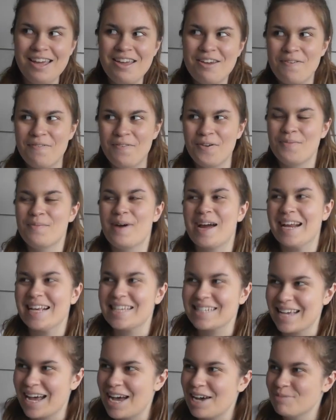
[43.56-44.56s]
for my
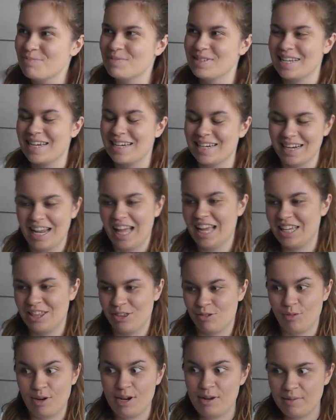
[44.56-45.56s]
exams in like
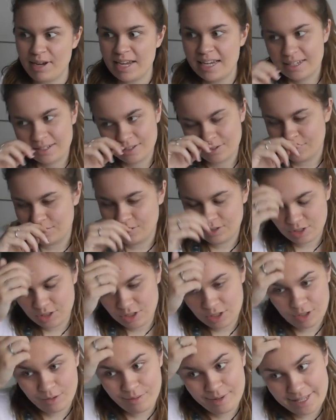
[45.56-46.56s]
3 weeks or
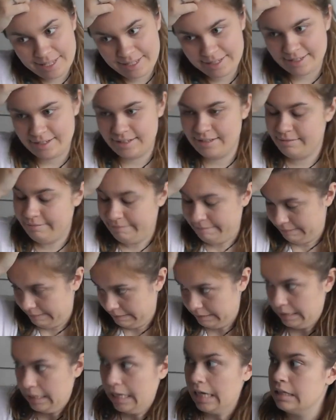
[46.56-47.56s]
2 weeks.
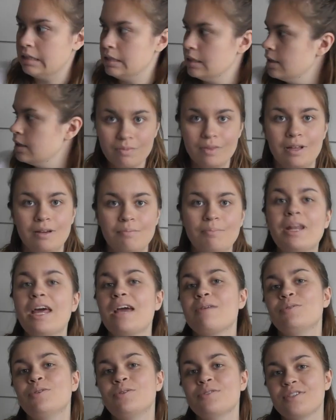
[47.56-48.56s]
But
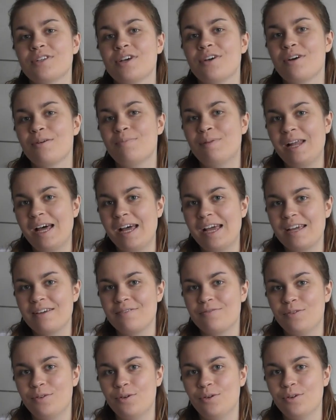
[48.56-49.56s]
I'm also applying
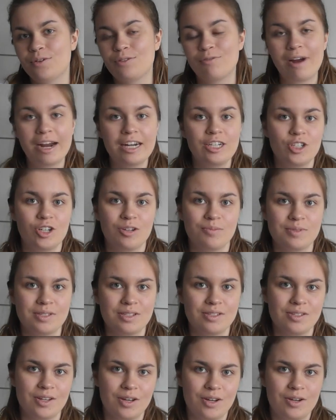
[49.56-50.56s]
for grad jobs,
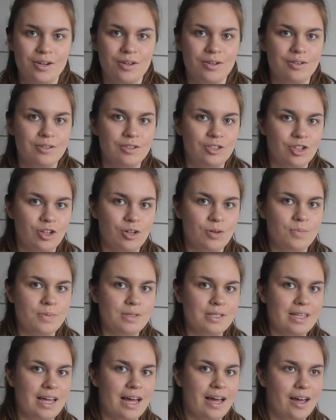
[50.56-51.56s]
so jobs
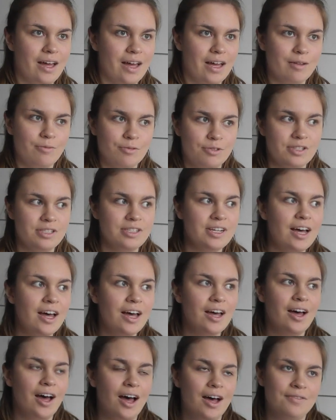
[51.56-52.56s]
that I will
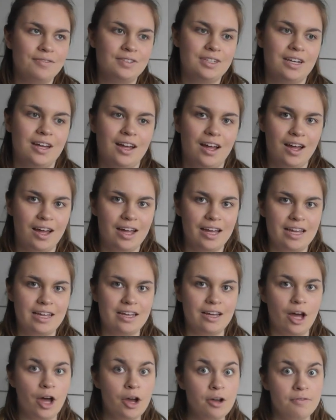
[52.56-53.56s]
start after I
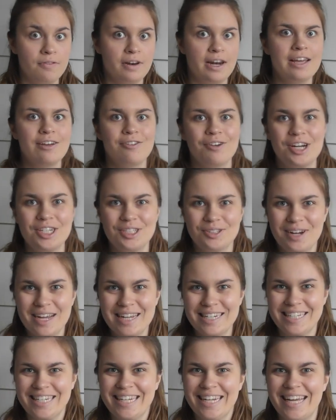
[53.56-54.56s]
hopefully
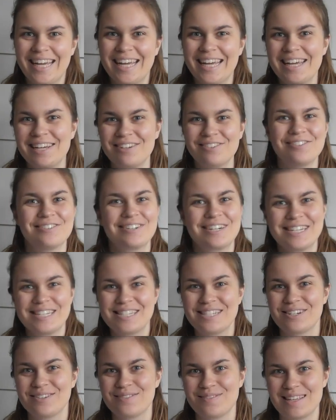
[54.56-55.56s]
graduate in
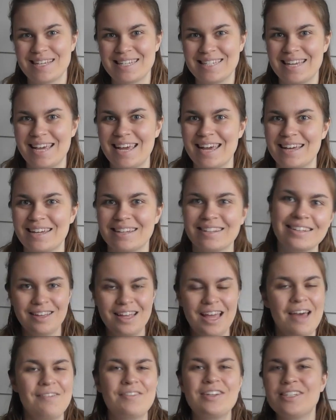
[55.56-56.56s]
August of this year.
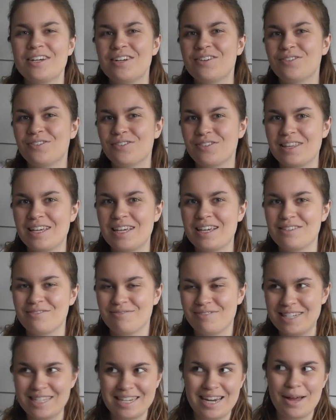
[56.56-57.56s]
Having done all of these
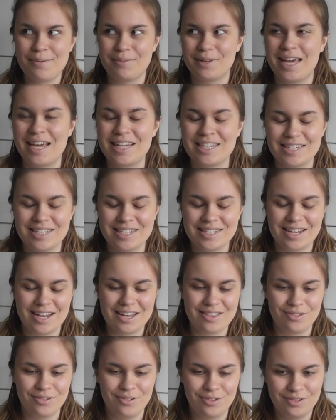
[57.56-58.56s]
recent applications, I
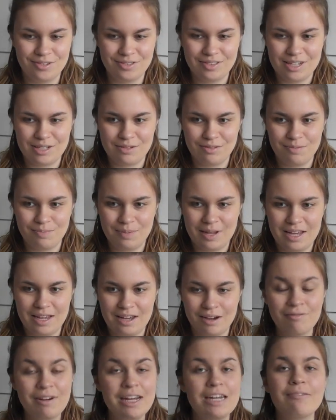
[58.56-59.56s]
thought this would be a
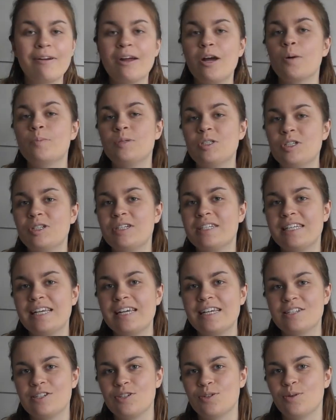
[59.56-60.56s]
really great opportunity
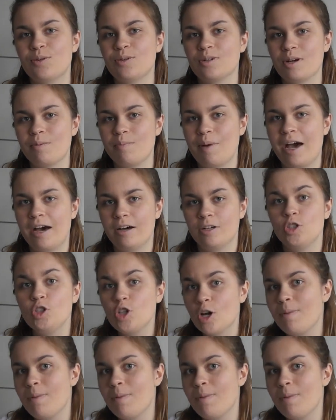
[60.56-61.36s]
to talk about job